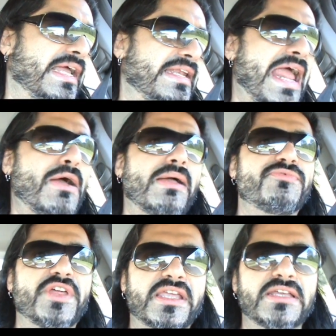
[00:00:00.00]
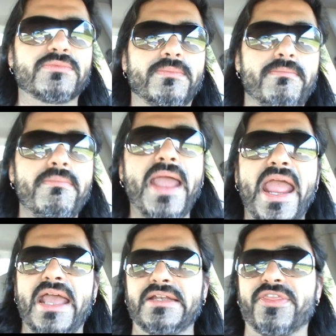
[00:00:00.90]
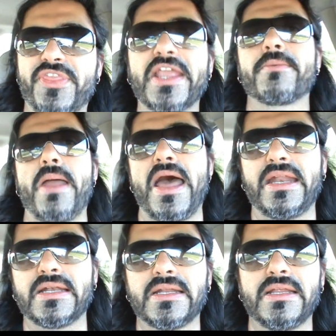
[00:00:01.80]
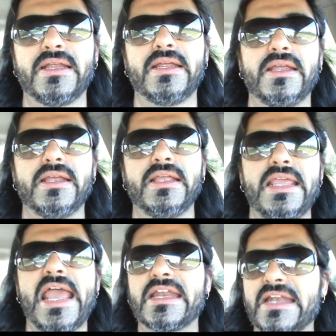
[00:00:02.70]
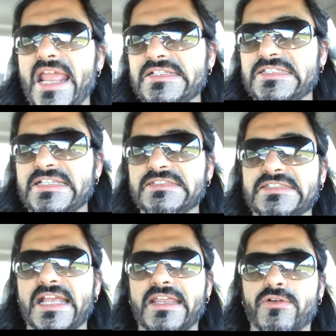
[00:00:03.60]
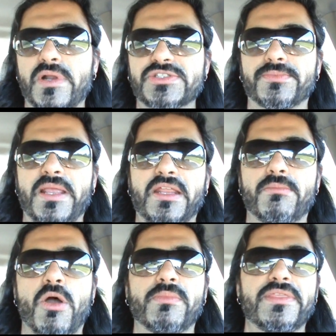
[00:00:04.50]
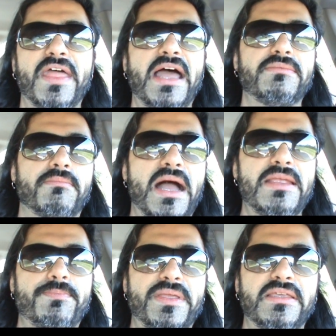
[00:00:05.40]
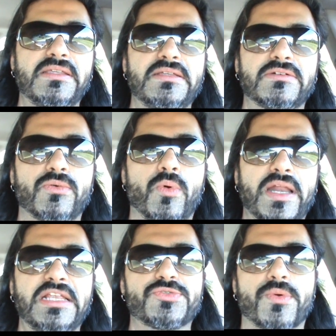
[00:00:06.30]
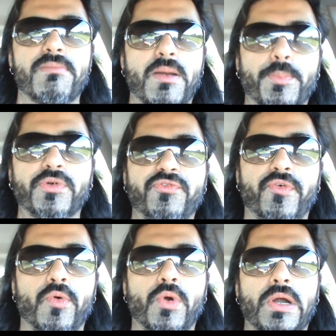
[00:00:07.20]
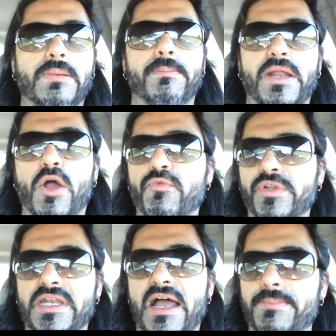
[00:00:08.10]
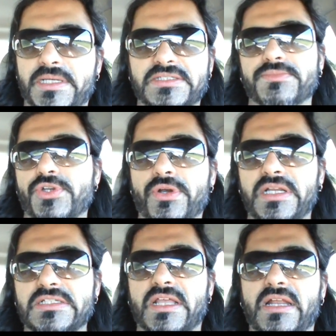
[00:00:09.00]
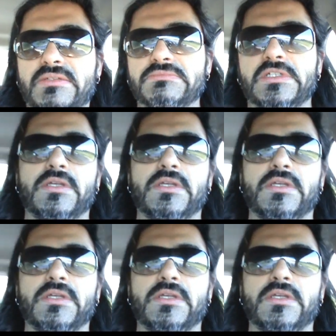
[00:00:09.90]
and now I'm thinking, man, think about it. He had an 18-second WrestleMania moment. That might be what he's remembered for, but hopefully not, because I'm sure he's going to